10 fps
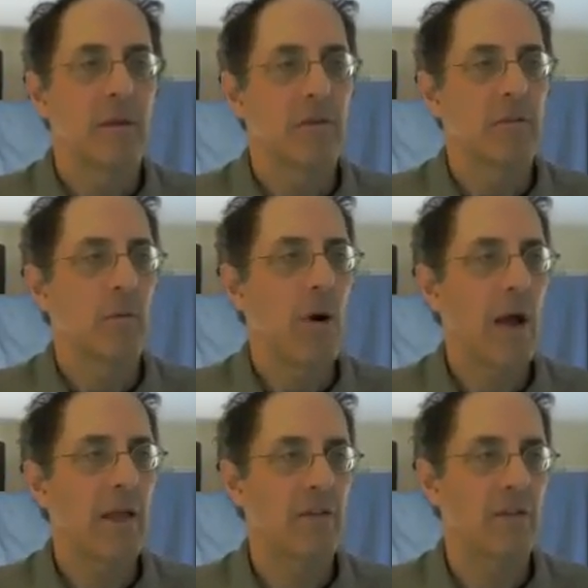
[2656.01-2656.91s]
So
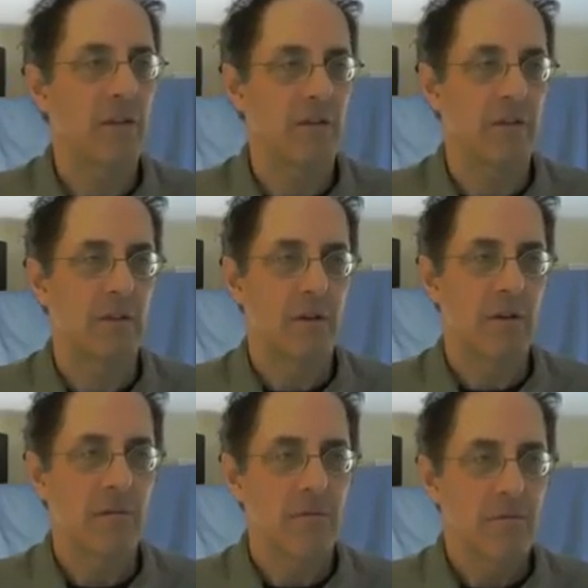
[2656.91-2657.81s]
why is this?
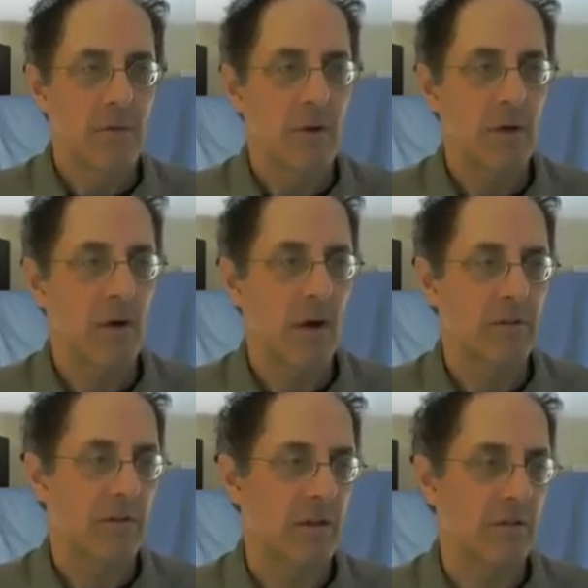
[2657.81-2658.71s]
What
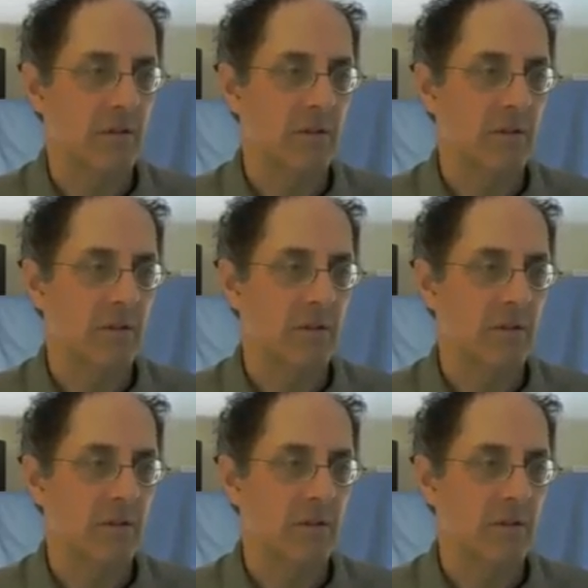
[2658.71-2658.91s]
causes this?